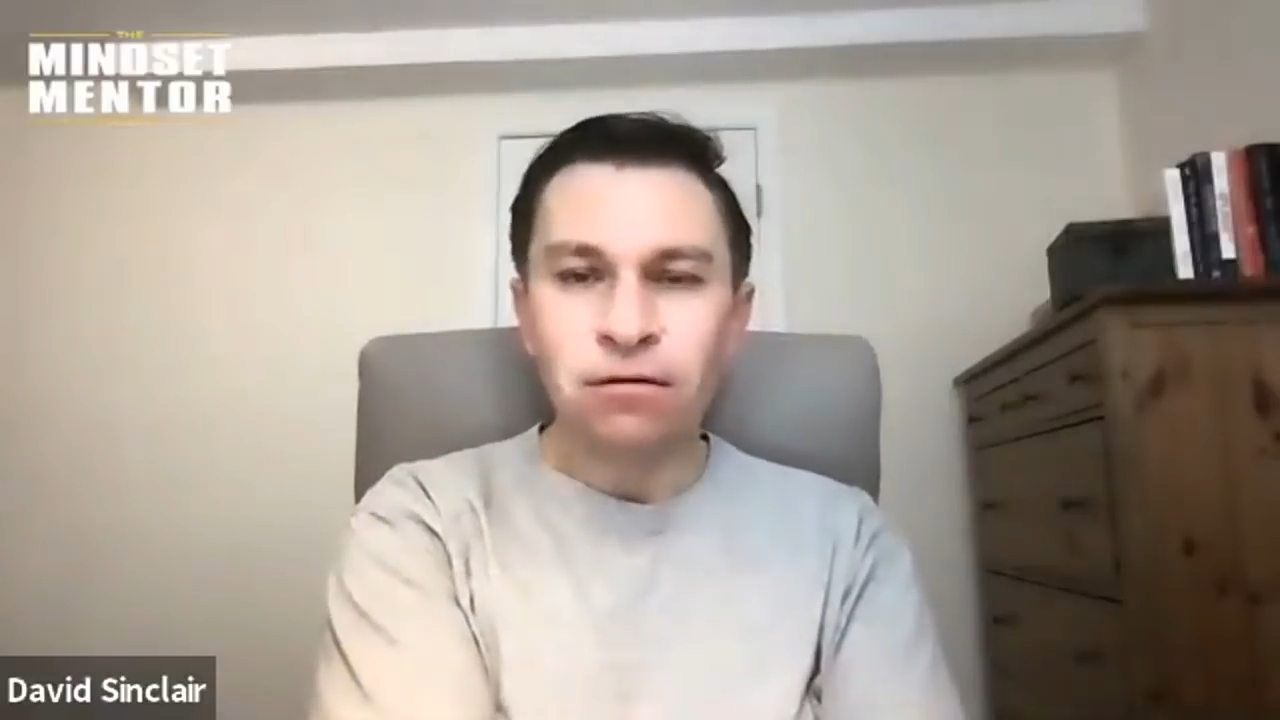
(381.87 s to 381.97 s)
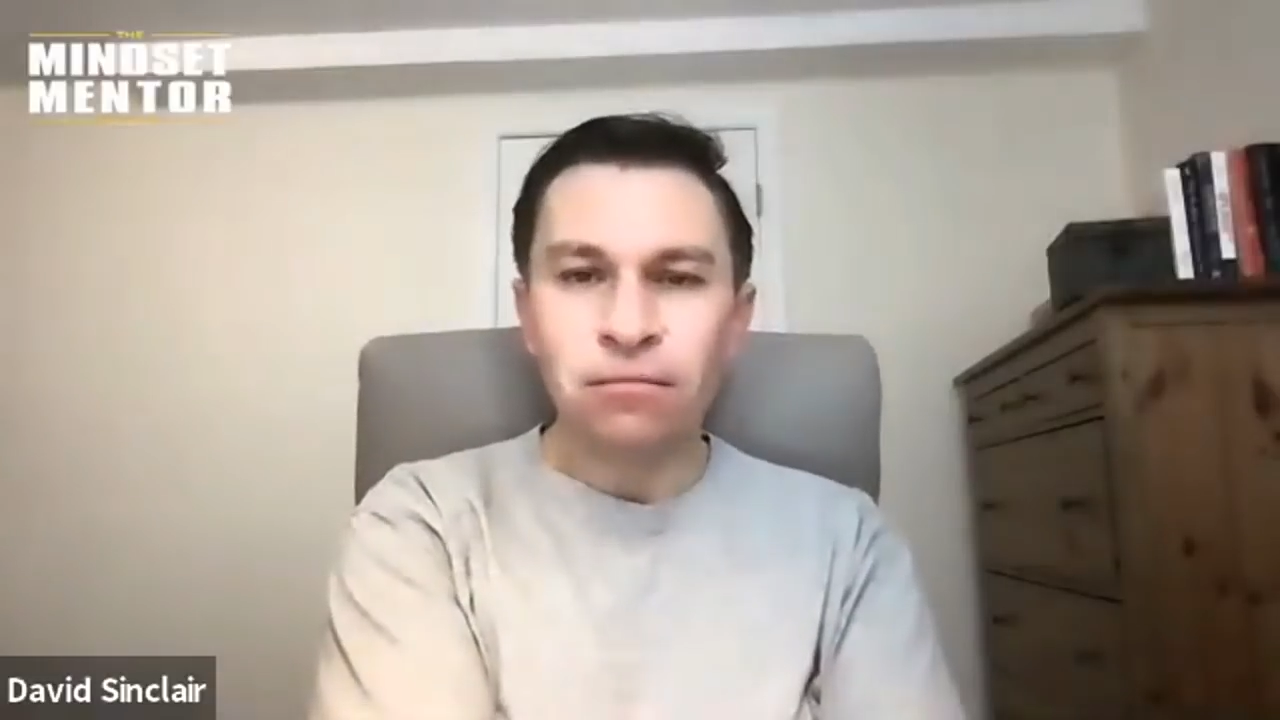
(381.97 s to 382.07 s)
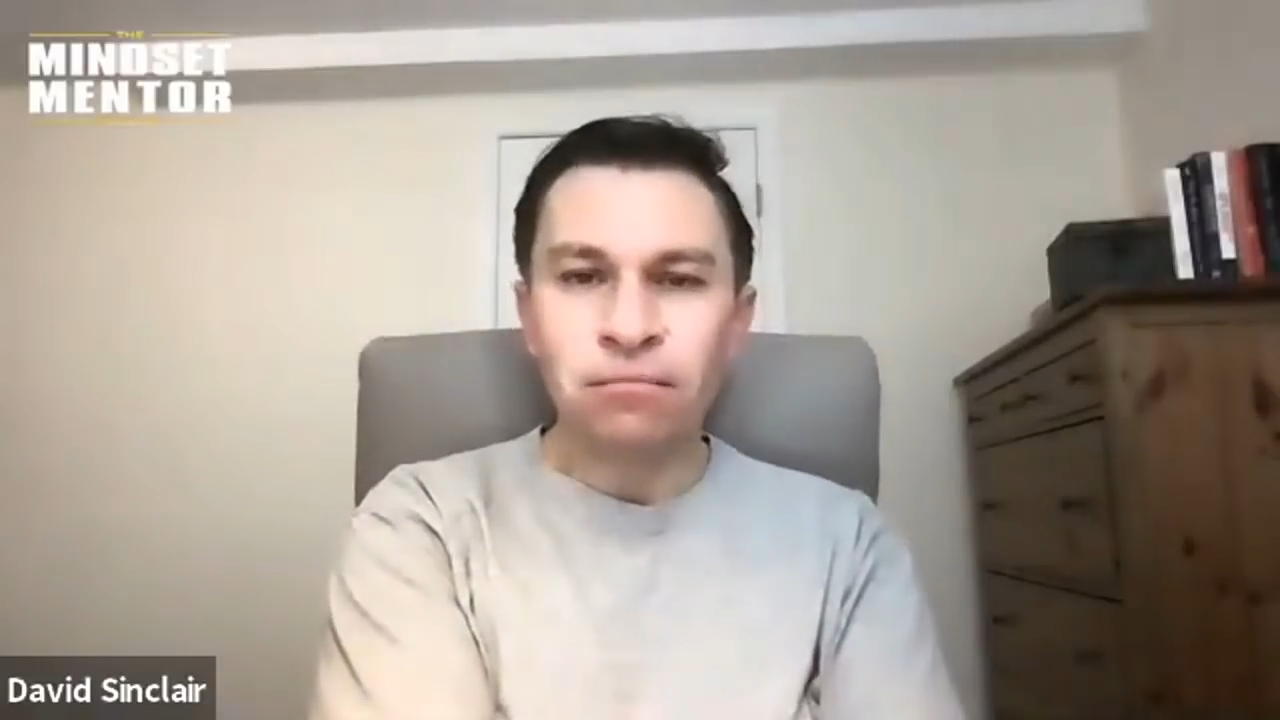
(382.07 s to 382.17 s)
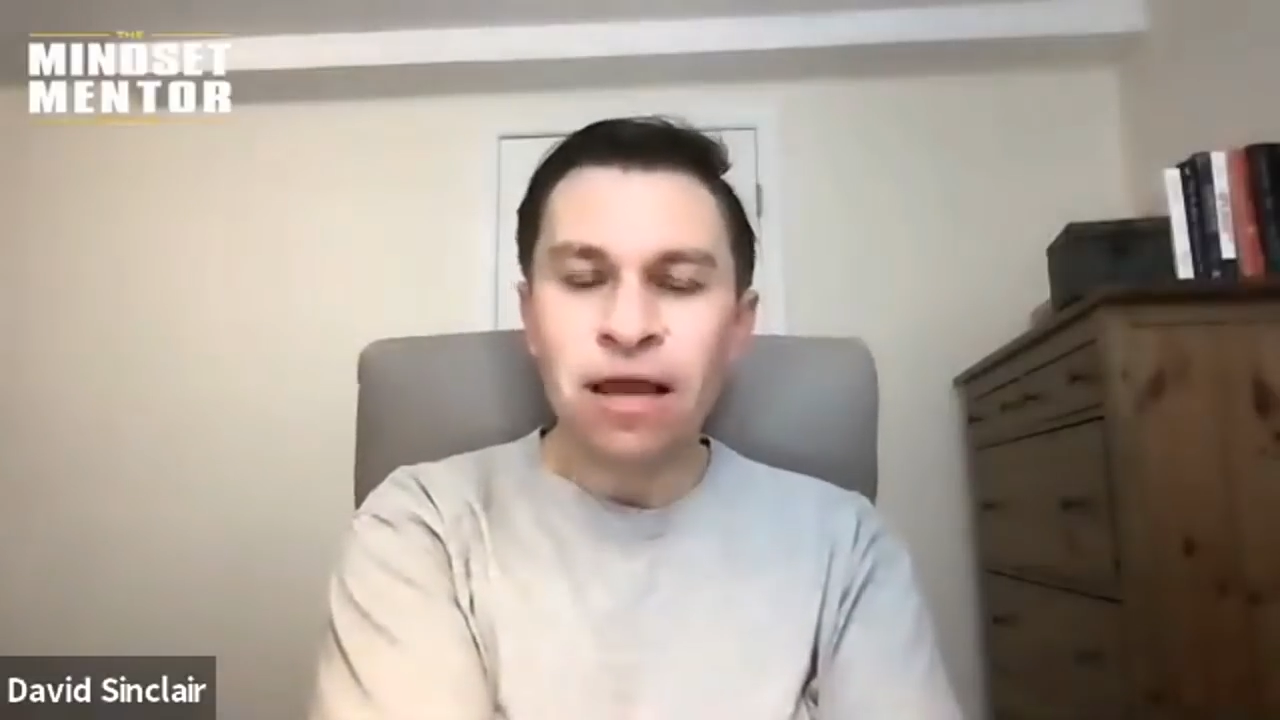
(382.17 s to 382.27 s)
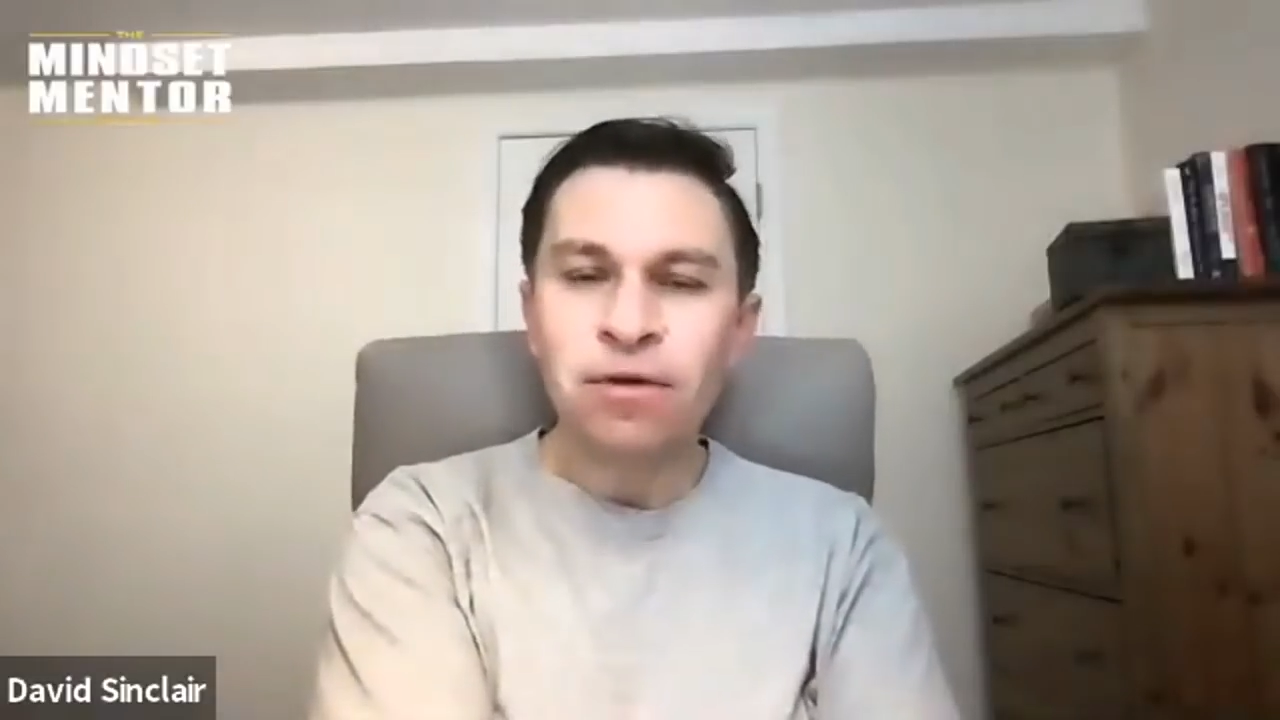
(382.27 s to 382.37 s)

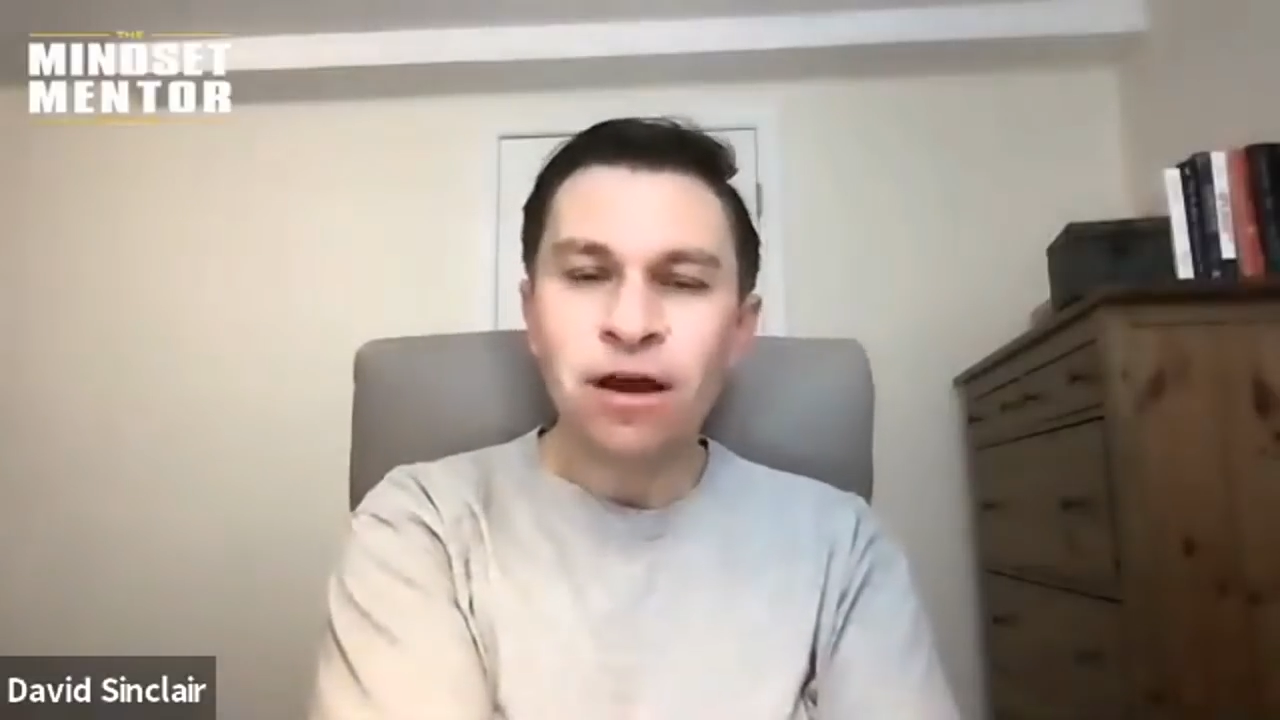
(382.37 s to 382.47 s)
Maybe